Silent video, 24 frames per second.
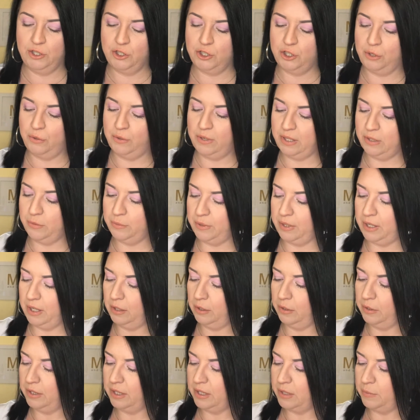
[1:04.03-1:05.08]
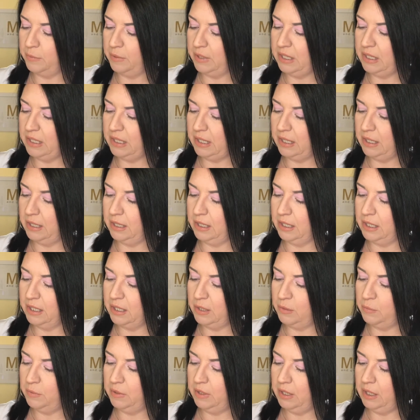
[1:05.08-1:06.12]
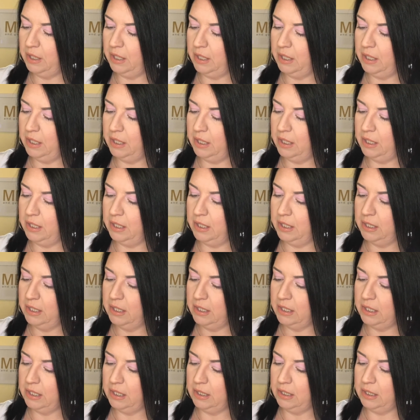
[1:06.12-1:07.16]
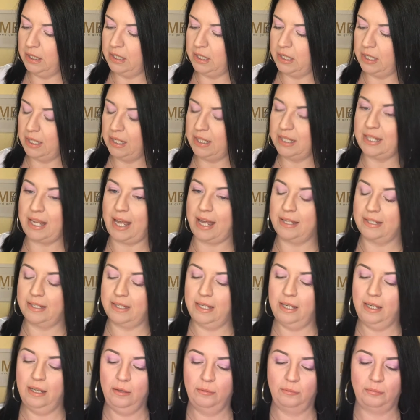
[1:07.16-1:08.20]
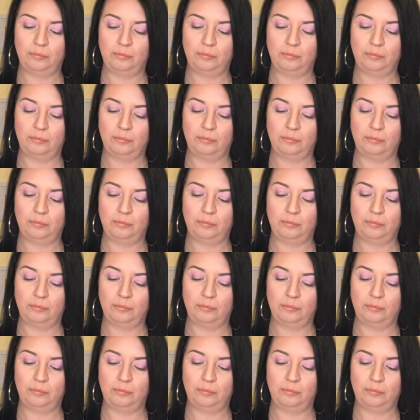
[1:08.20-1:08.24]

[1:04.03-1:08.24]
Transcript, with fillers: show you guys what color this one is, and this one is, it looks like Sassy.